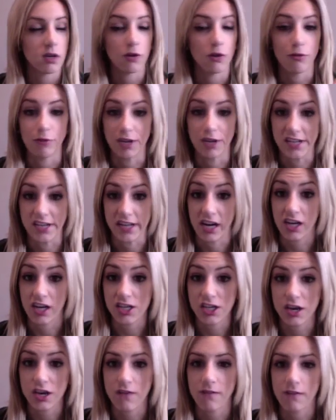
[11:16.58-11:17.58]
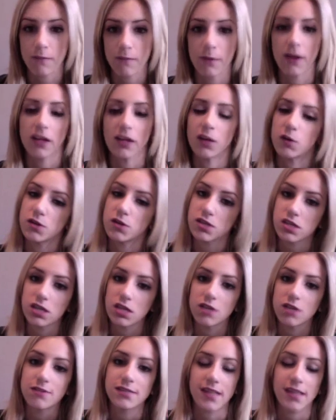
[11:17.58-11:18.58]
reduction from what I used to
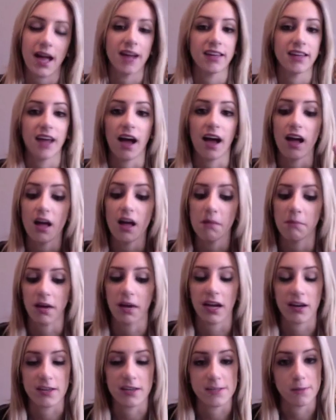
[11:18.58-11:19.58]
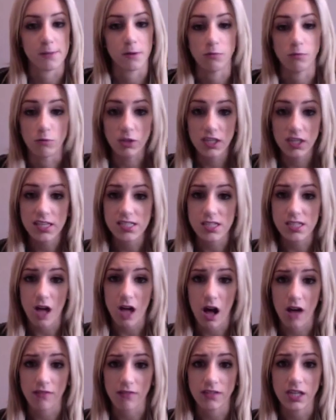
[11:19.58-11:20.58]
use. And yeah, my hair has been really
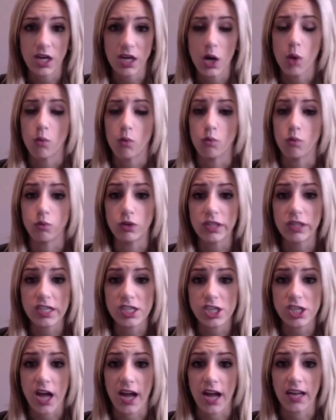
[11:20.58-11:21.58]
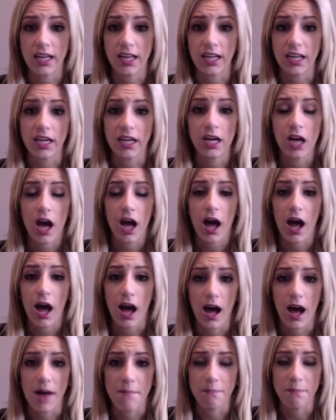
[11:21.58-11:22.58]
soft, really shiny,
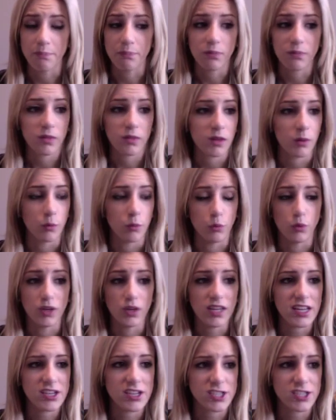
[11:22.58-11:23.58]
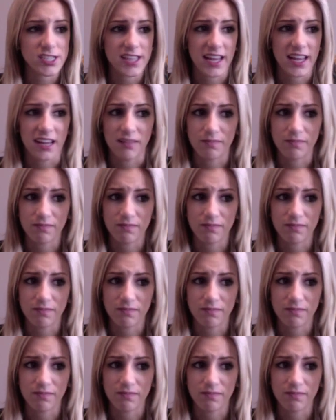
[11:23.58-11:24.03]
um, really just like